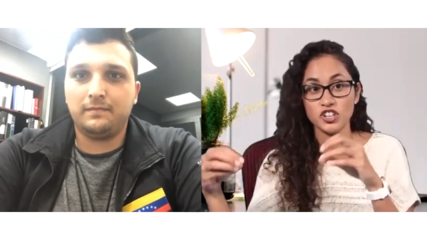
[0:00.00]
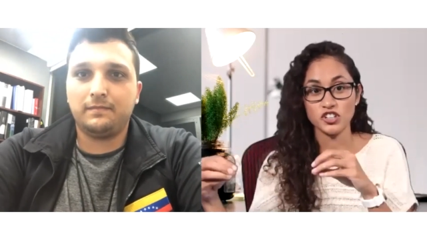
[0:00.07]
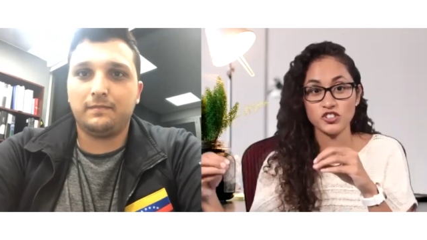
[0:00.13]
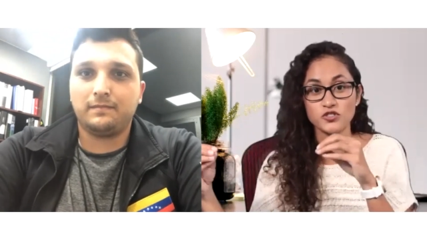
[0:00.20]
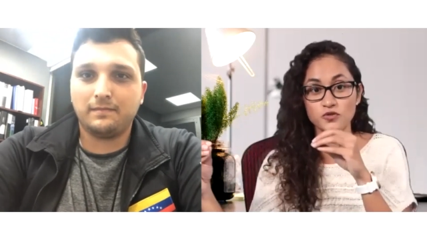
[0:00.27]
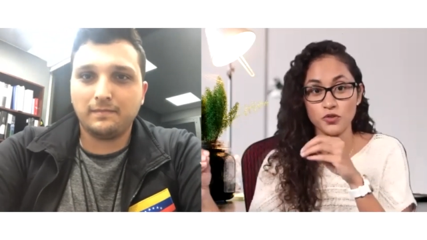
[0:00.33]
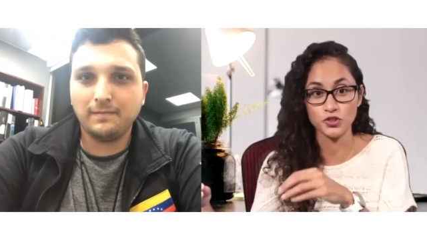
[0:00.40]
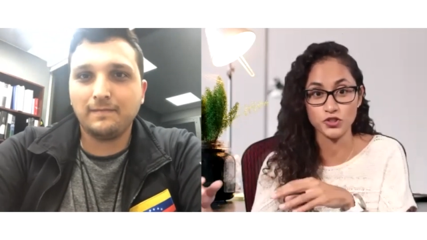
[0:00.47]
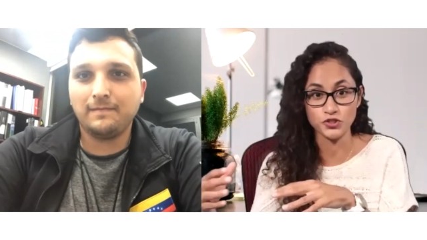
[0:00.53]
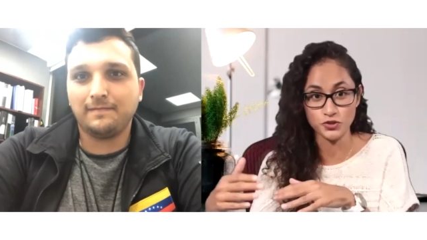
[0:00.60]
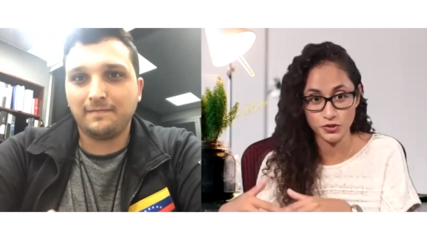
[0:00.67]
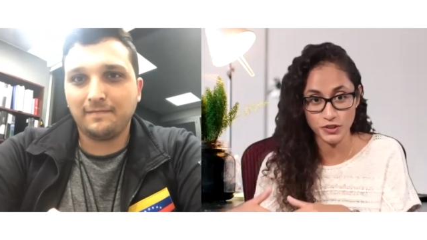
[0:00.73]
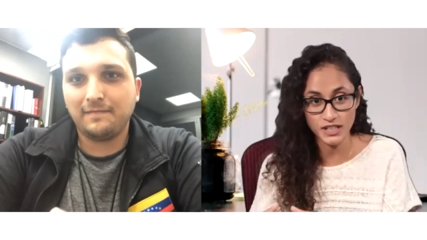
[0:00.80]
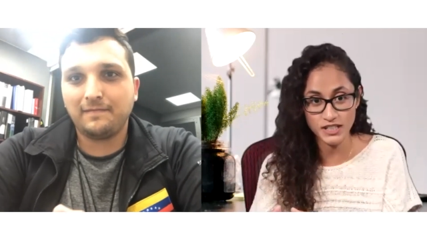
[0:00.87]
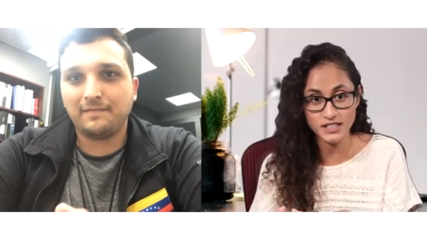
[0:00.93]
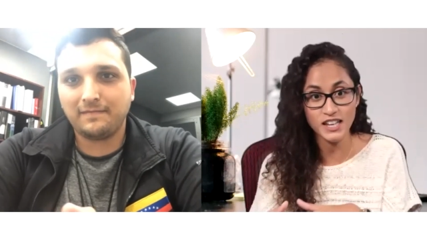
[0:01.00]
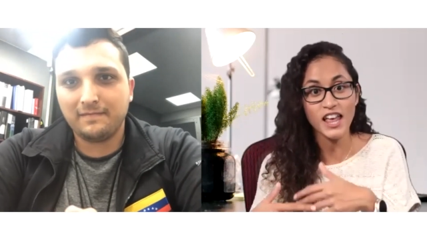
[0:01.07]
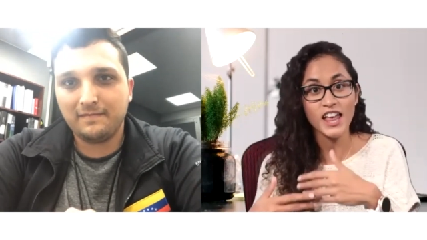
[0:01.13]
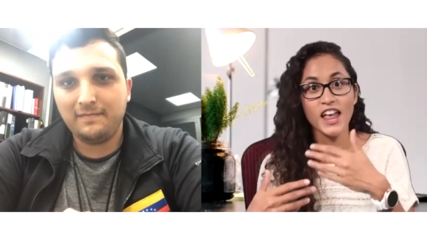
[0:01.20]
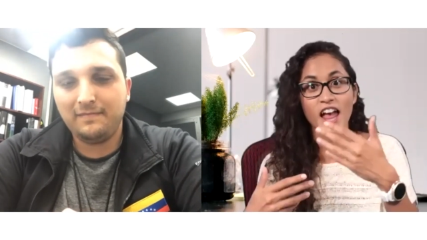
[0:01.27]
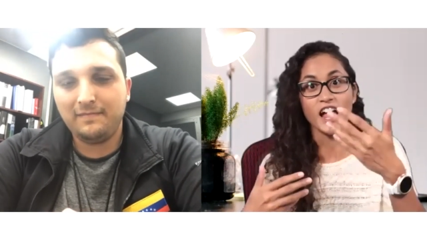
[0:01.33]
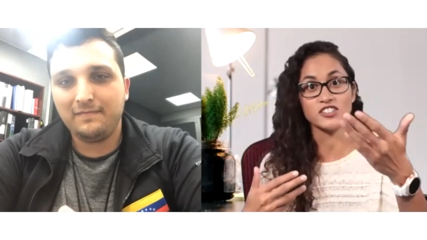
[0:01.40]
Speaker 1: just for units
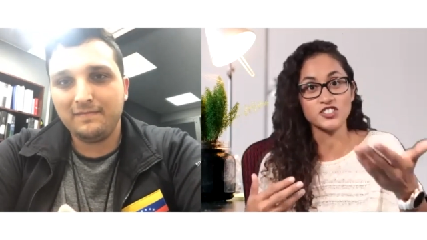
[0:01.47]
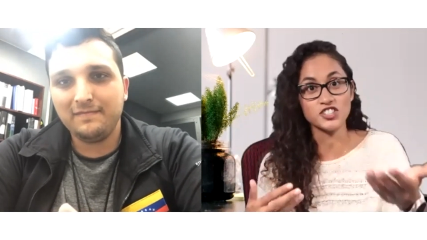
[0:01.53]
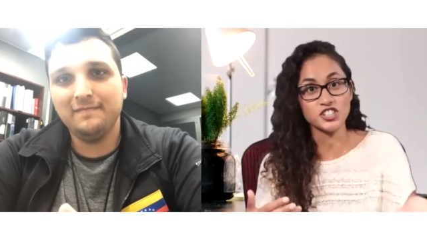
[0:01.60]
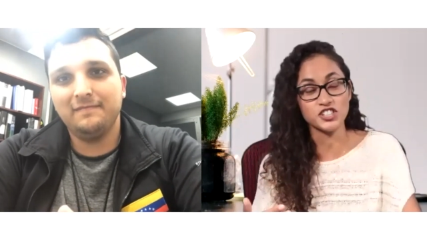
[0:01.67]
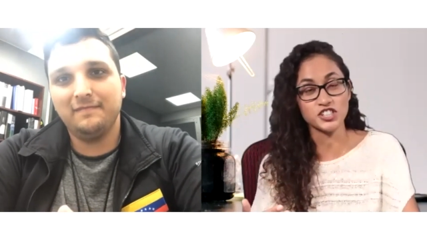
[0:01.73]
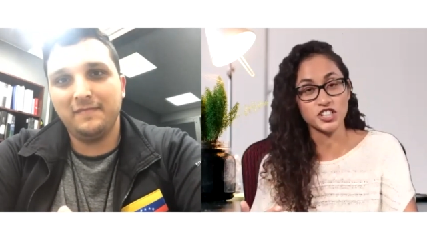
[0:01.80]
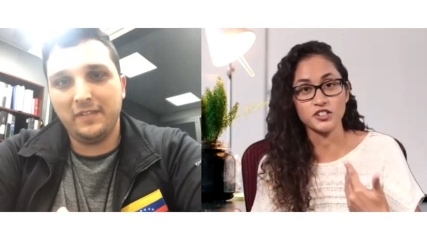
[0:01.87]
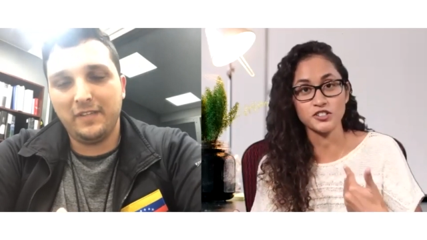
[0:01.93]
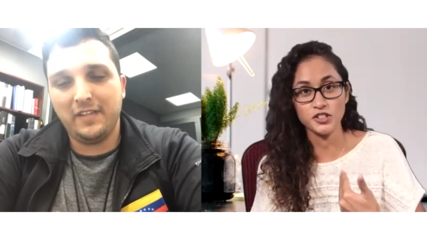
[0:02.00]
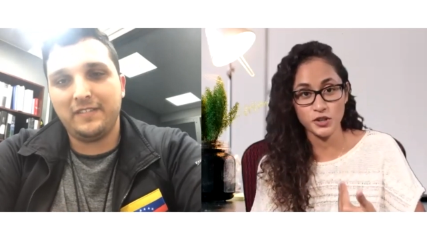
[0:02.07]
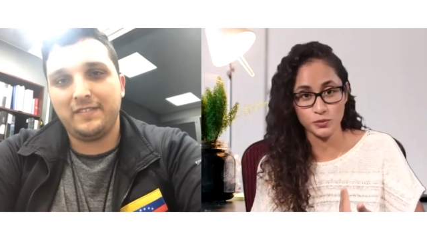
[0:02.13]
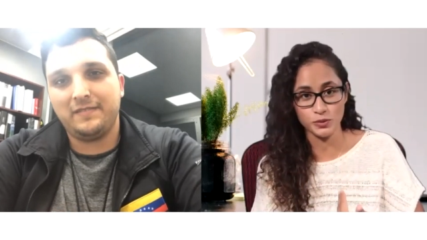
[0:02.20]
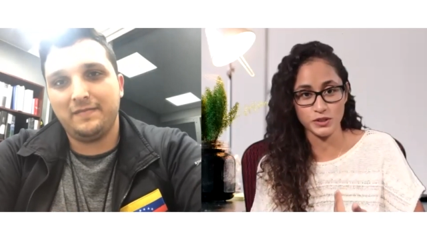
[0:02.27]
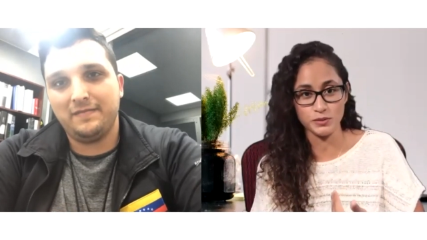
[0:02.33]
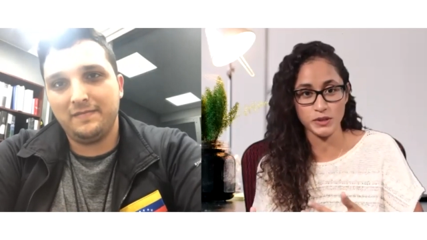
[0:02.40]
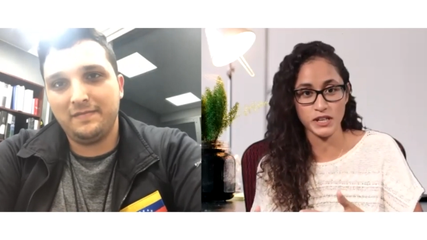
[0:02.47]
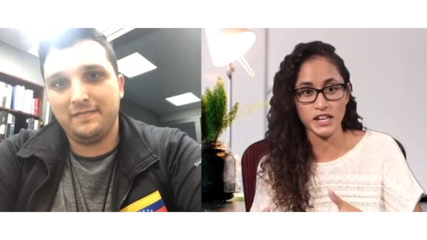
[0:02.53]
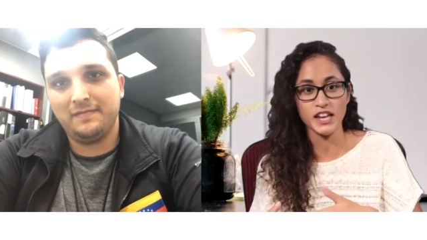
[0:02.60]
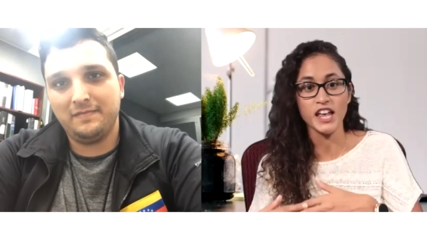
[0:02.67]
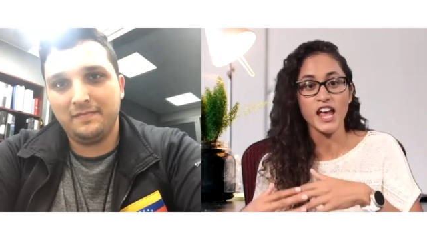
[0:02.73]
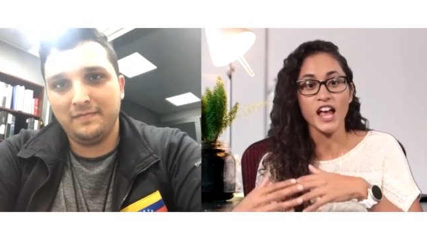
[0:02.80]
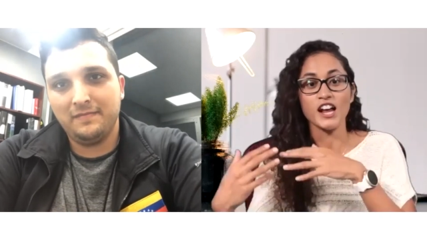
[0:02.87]
and she shared it with
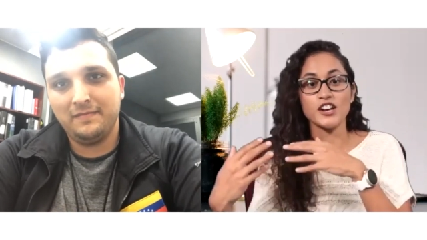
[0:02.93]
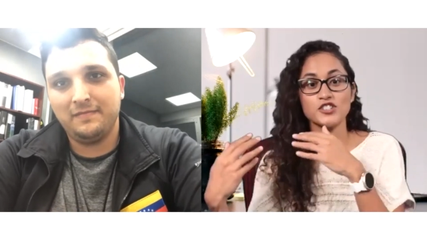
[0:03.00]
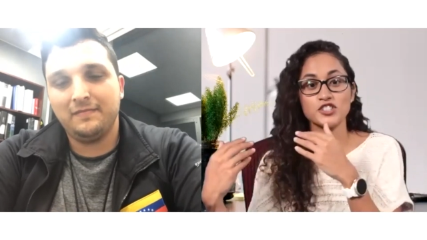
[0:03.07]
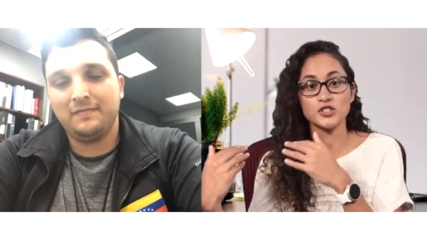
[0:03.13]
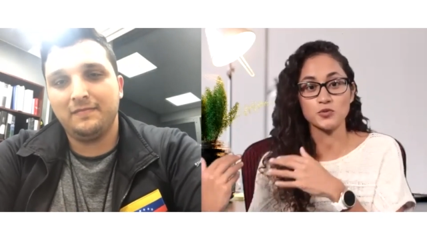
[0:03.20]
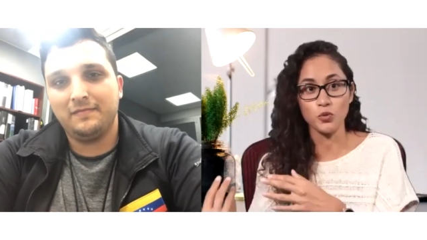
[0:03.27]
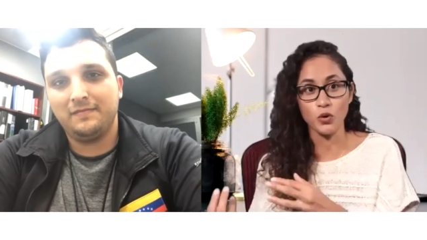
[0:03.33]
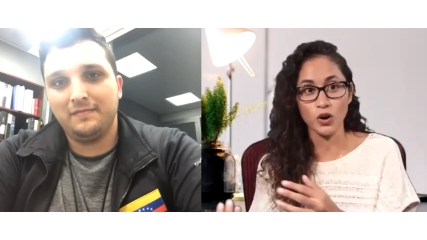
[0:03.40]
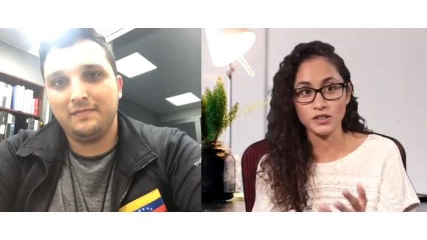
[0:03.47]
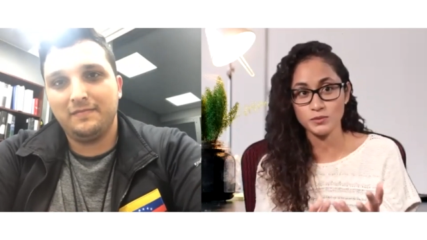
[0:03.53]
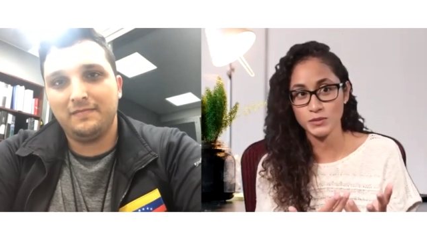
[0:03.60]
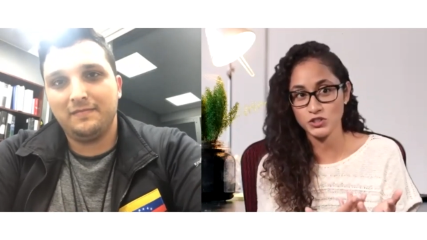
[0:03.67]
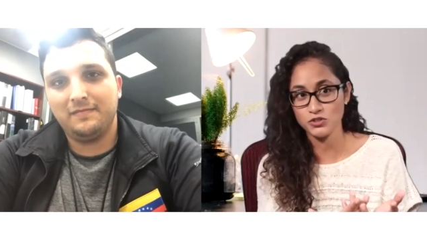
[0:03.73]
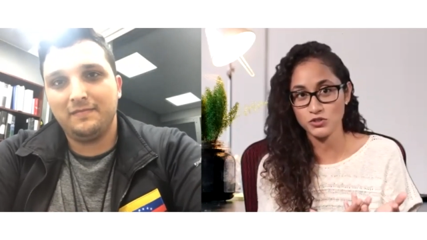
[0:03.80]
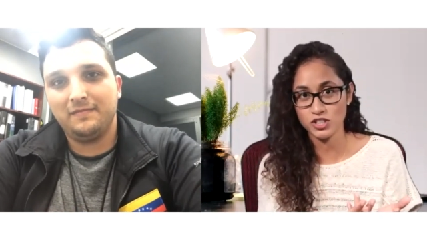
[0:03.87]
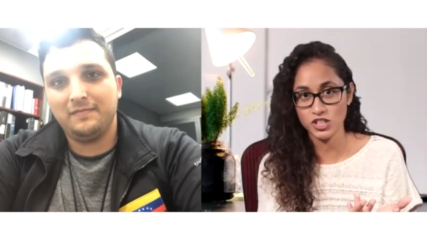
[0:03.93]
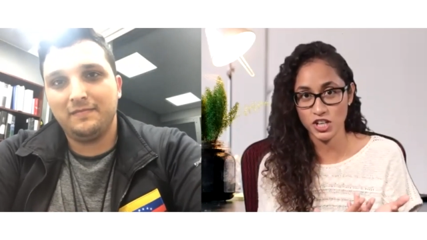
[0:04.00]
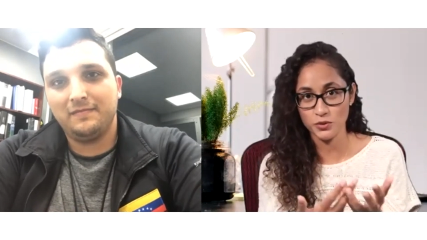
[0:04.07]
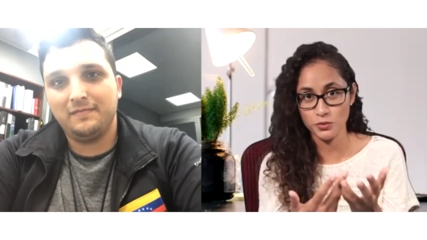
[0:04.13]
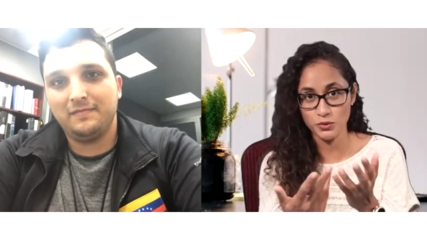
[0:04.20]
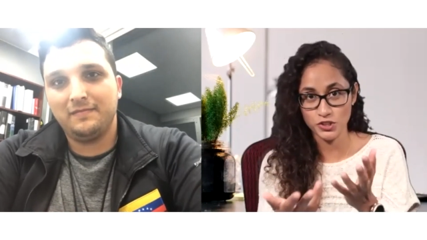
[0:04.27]
me and she wanted me to share it